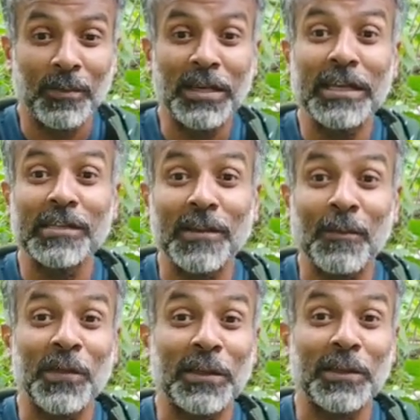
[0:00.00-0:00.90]
being
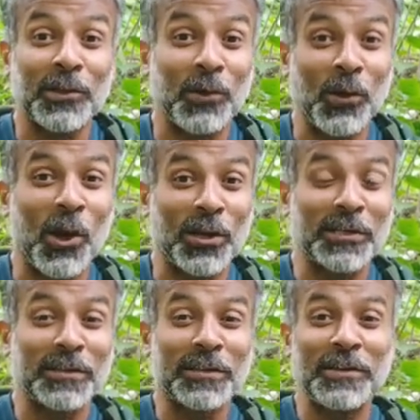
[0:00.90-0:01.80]
something that you're
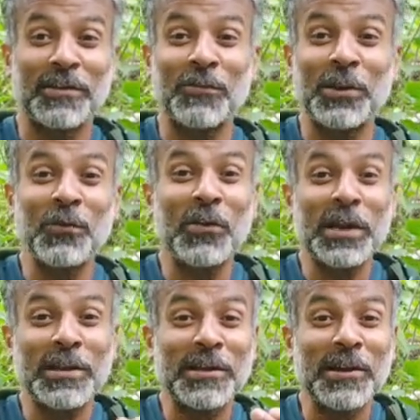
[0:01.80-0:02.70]
not. When you're
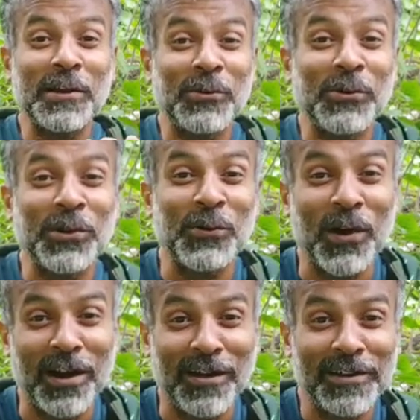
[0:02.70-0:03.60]
very clear who you
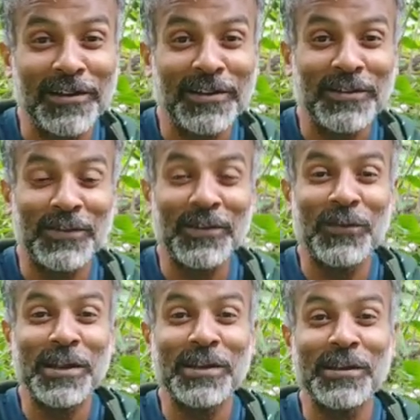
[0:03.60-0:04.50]
are, when you're
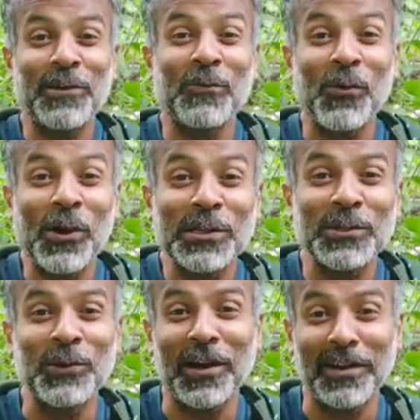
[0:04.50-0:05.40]
very clear what
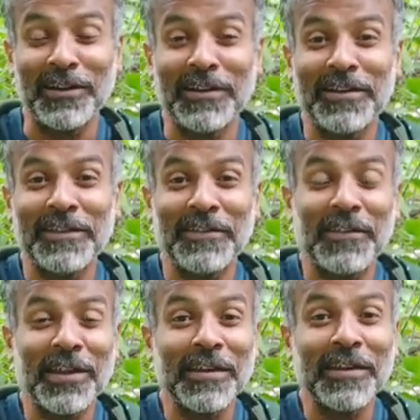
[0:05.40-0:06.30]
you are,
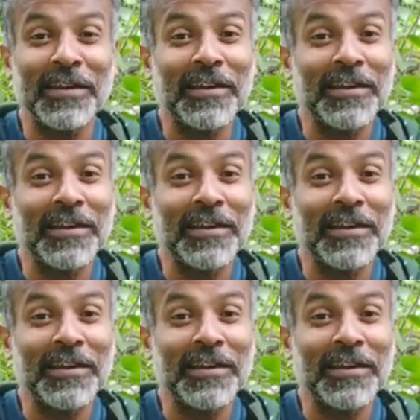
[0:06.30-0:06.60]
then